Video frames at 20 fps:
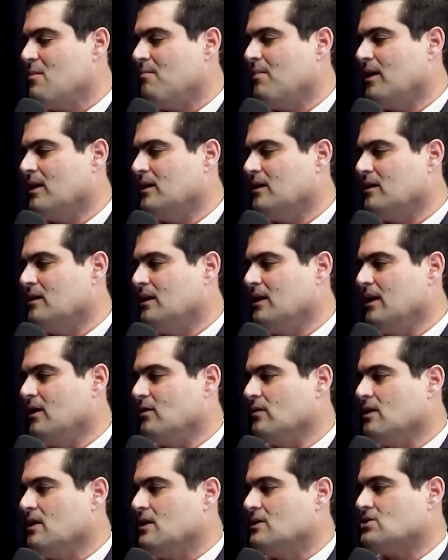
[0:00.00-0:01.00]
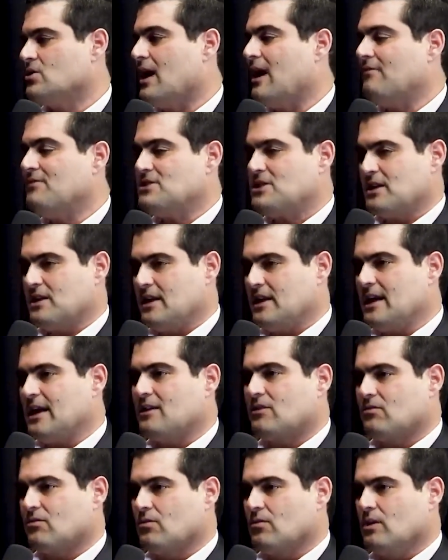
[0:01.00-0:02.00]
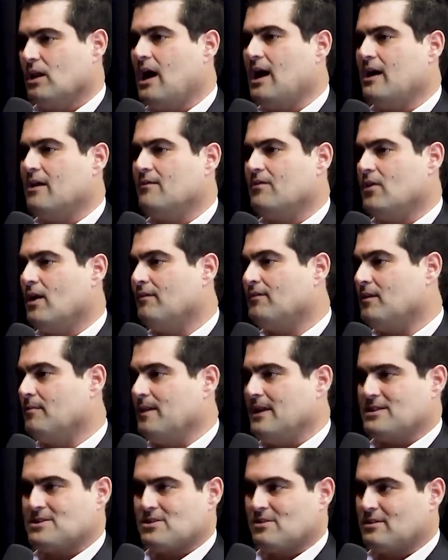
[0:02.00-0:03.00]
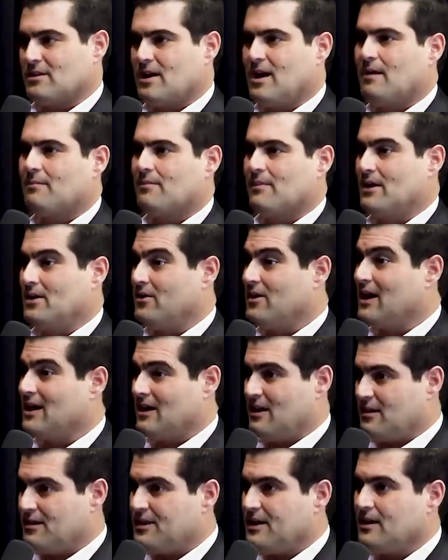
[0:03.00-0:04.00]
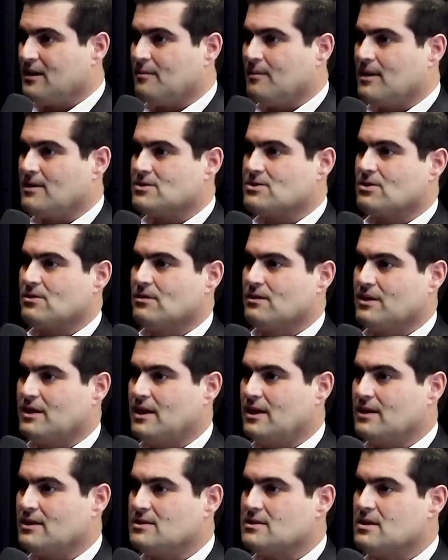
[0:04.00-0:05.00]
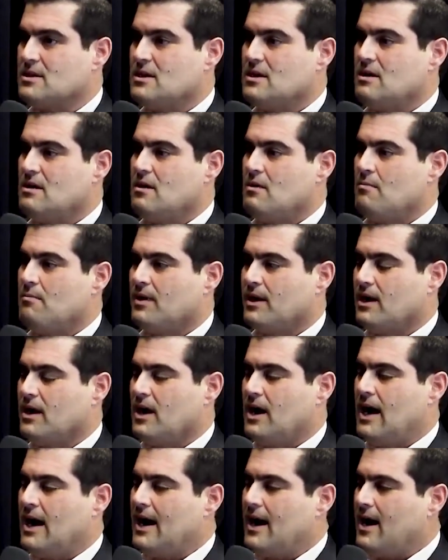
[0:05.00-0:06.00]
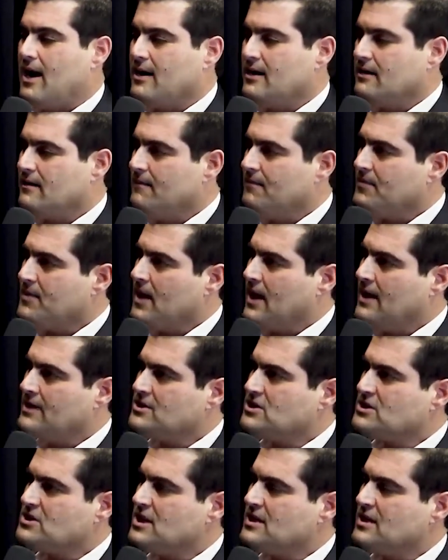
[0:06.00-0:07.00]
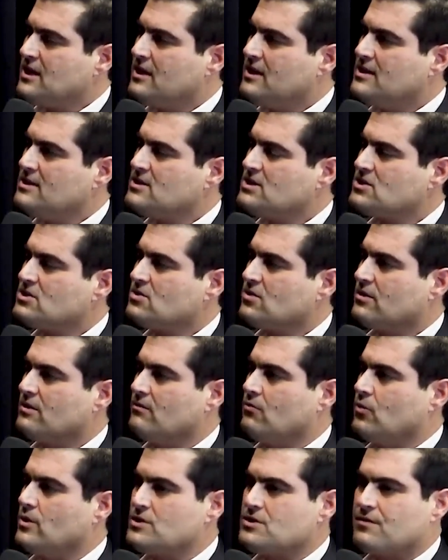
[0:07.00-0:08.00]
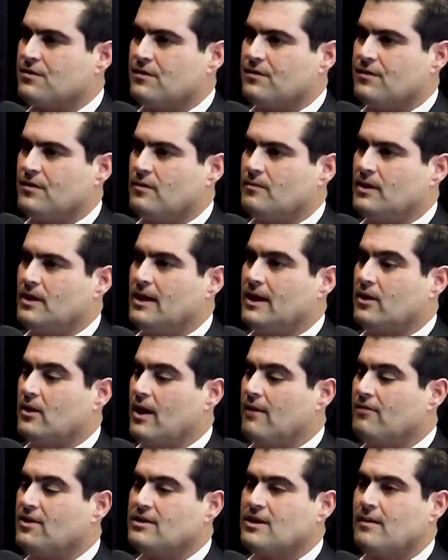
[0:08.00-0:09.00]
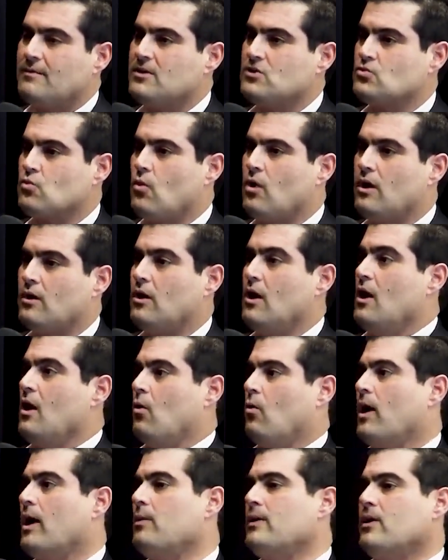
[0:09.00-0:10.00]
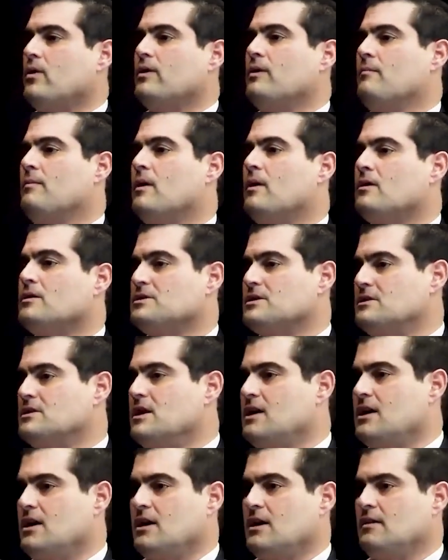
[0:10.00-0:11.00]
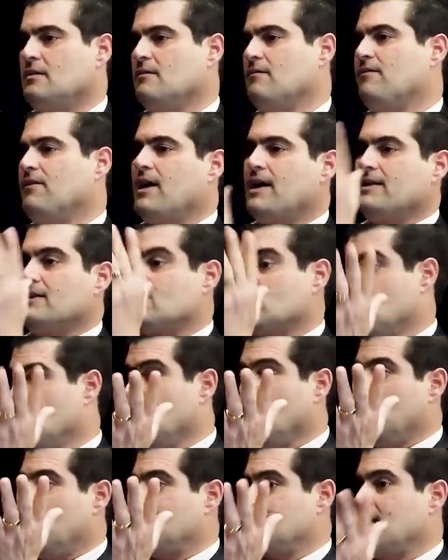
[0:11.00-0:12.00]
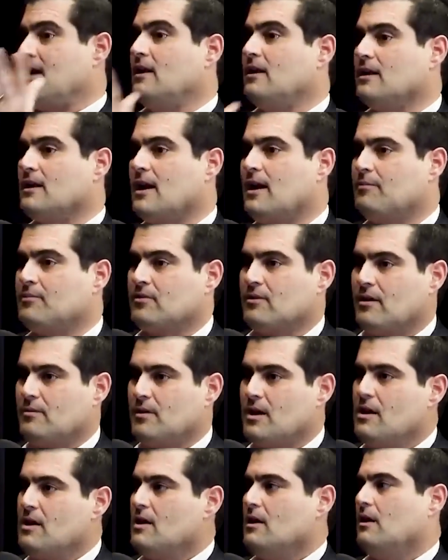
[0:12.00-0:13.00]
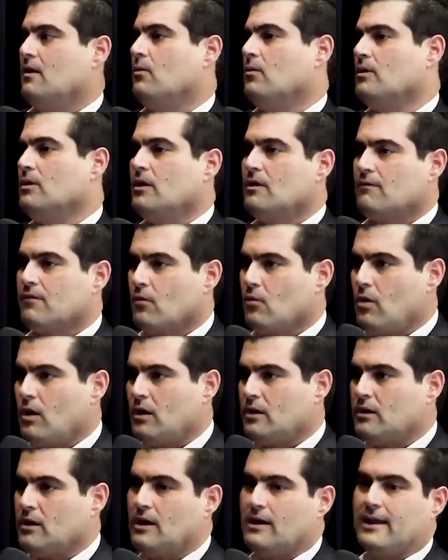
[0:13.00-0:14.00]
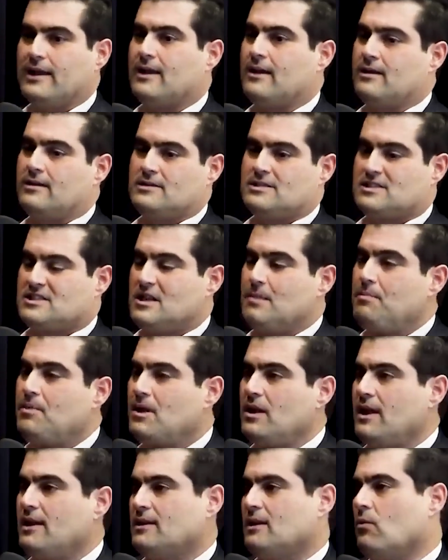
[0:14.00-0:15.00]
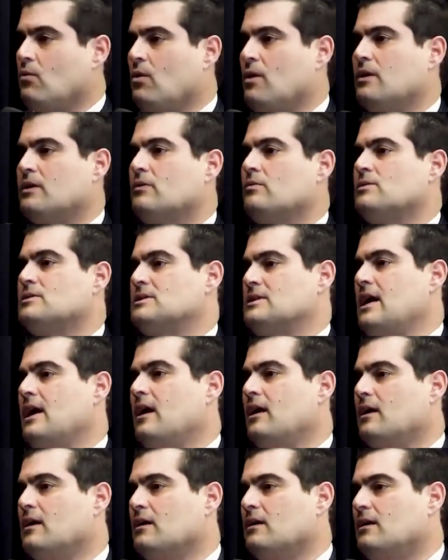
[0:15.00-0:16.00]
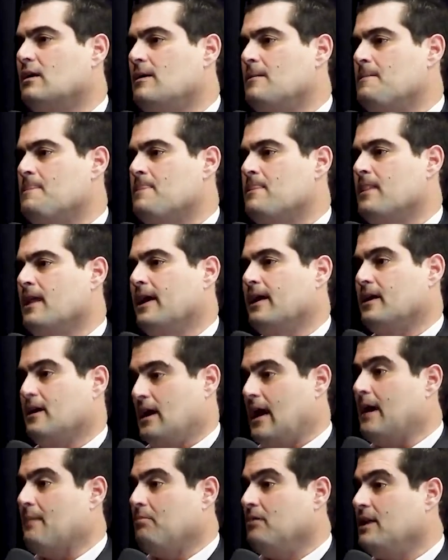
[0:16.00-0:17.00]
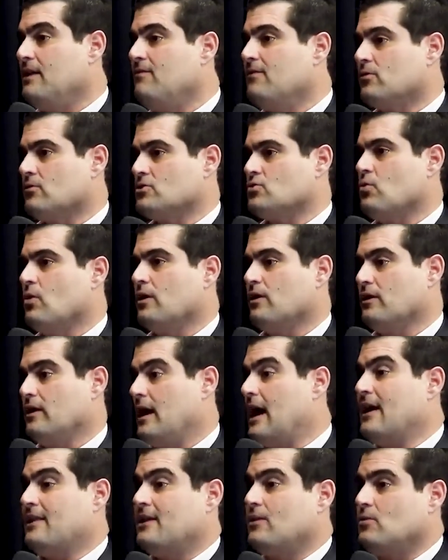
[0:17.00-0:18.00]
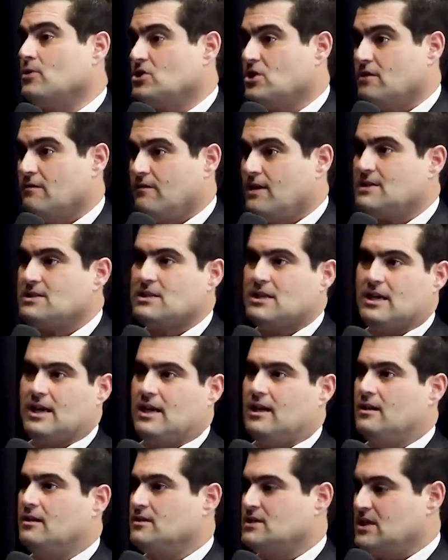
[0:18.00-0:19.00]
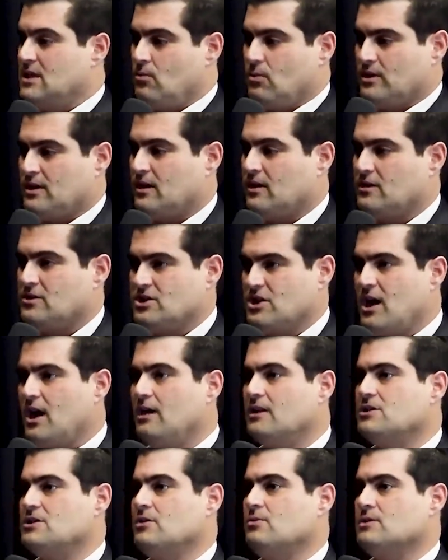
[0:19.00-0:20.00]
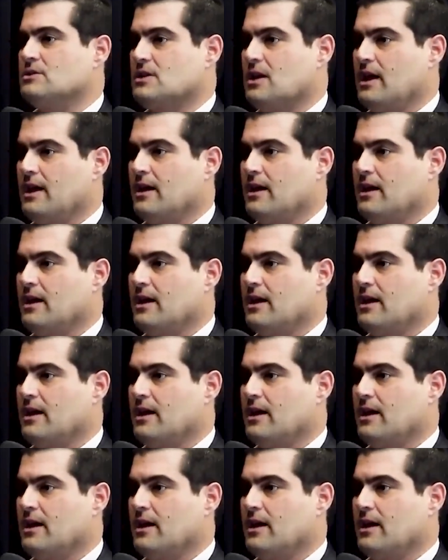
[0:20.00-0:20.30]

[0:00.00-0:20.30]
But, you know, so obviously to get through life, you have to make certain compromise. You're not going to think about certain things. But I, I, I just think there is a sort of wish fulfillment. Like every time there's water, why are we going to Mars and digging and flying this cool ass helicopter? I'm, mm-hmm. We're looking for water. Like, stipulate that water was there. Like, I believe there was water. I think we should investigate and see what the geology was